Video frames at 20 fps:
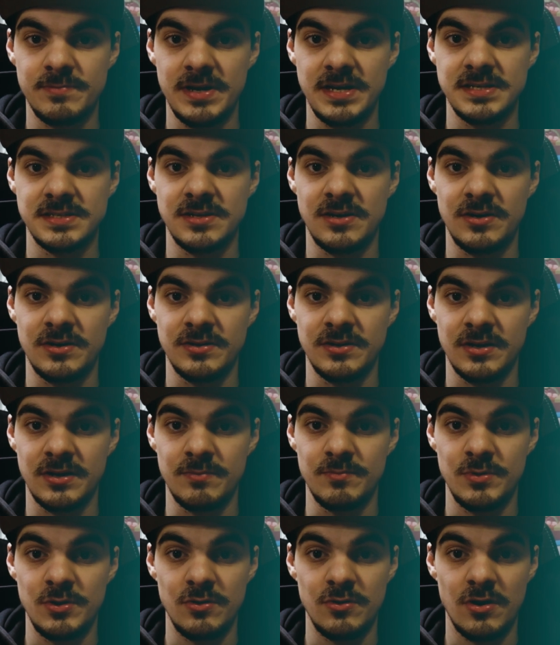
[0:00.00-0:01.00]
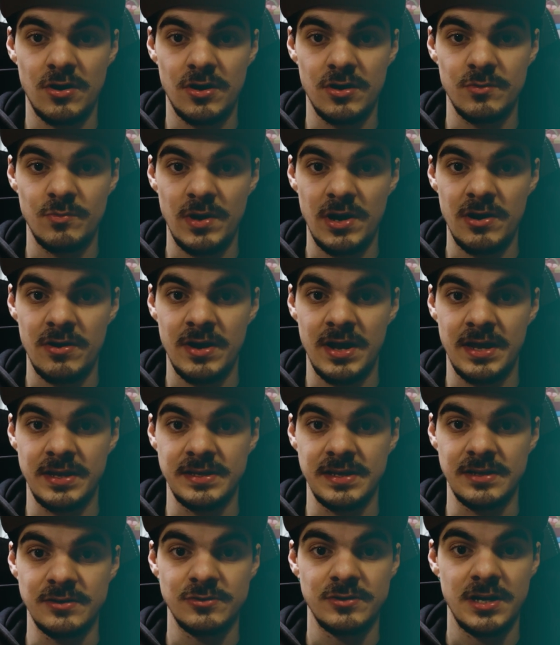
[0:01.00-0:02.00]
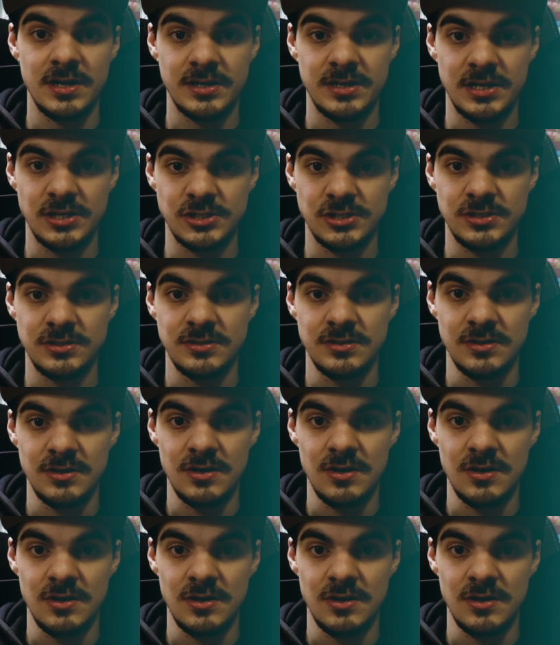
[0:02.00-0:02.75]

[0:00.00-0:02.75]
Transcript: based on the computer hardware and the internet connection.